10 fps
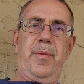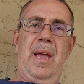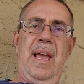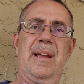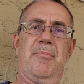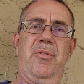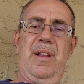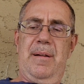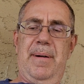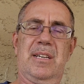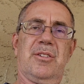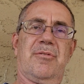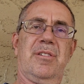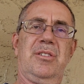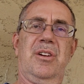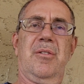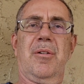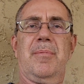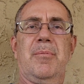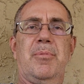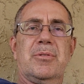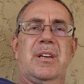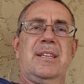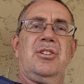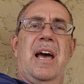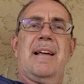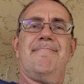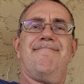Hey, good morning. Pastor Chris here. Welcome to the Poolside Chat.